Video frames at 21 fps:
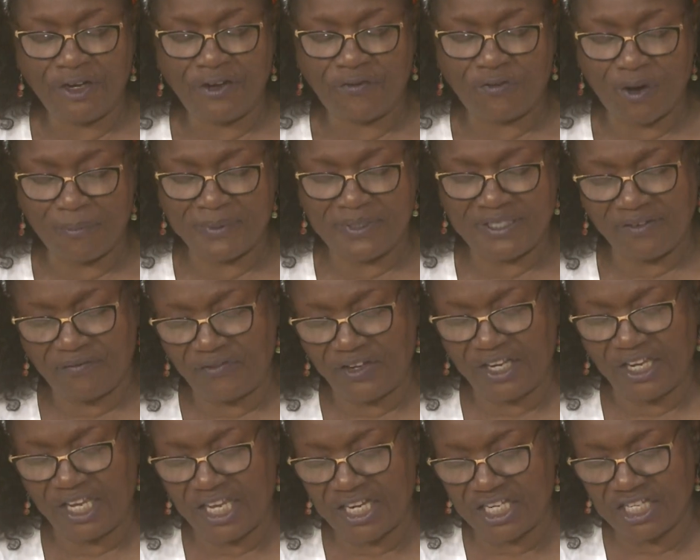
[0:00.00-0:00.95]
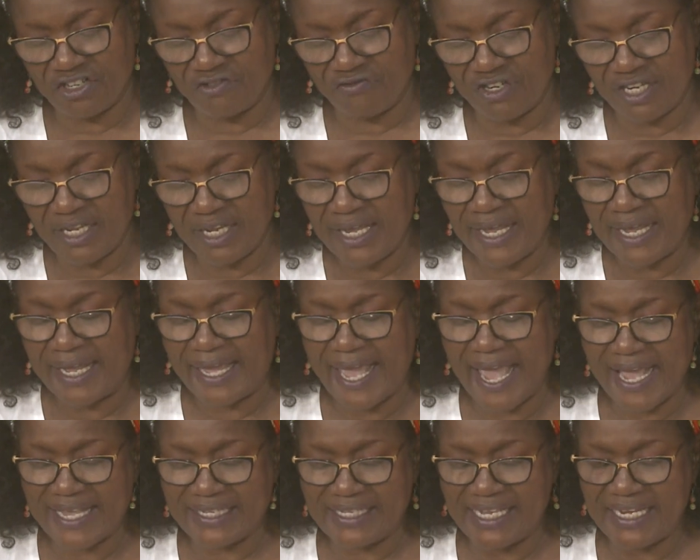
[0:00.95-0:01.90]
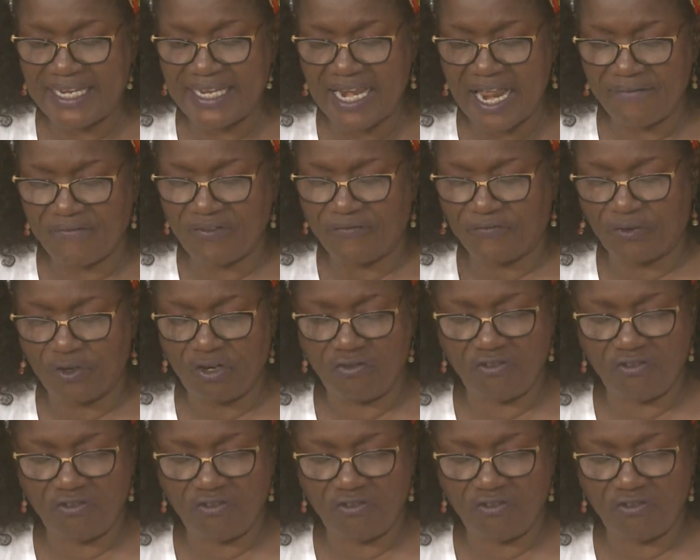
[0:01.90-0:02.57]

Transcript: from severe injury. Casey never fully